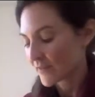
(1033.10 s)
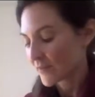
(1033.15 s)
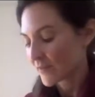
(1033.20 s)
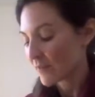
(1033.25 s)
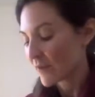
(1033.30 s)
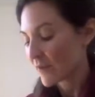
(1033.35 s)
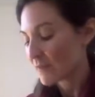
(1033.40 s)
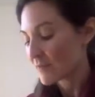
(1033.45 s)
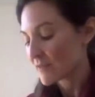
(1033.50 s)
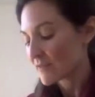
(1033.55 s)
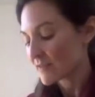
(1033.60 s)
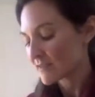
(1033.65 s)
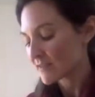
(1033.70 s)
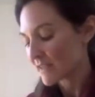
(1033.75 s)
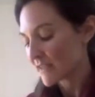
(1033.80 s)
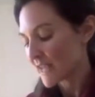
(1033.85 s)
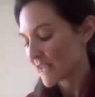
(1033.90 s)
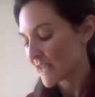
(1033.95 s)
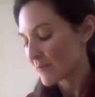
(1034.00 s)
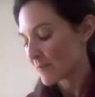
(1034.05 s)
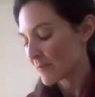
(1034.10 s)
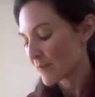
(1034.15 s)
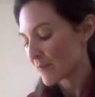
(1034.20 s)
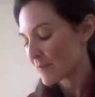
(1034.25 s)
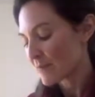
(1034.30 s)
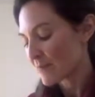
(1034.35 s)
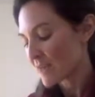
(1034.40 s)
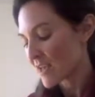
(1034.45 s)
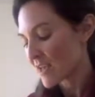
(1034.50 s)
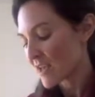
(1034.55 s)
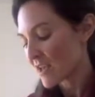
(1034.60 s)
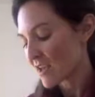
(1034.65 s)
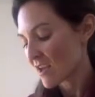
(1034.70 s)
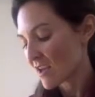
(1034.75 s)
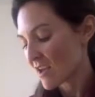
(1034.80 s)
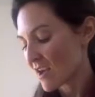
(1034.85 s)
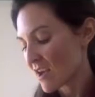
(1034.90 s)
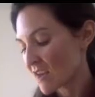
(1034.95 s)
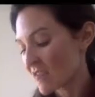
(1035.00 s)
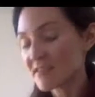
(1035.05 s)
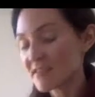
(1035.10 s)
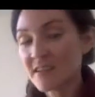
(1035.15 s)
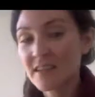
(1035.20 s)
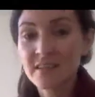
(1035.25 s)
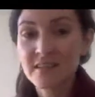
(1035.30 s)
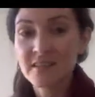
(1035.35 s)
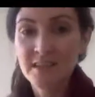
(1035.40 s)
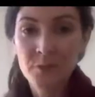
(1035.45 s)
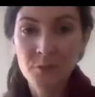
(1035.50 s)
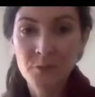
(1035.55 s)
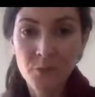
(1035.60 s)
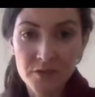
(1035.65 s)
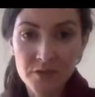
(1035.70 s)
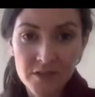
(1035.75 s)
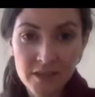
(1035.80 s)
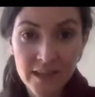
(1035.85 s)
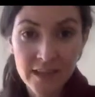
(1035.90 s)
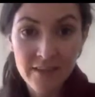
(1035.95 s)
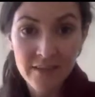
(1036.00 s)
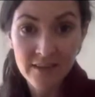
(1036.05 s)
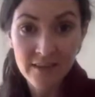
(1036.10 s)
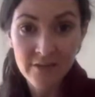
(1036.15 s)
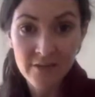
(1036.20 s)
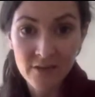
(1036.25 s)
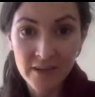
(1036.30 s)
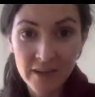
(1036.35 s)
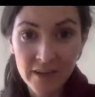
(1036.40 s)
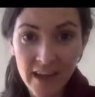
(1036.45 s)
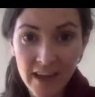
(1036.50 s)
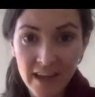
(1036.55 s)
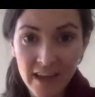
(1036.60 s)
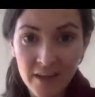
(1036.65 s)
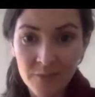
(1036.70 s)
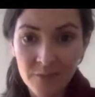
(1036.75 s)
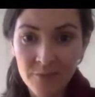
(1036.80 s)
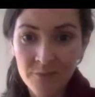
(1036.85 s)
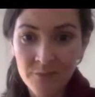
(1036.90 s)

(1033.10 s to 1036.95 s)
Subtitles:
Might be sleep. It might be I just need to sit and watch TV for a day.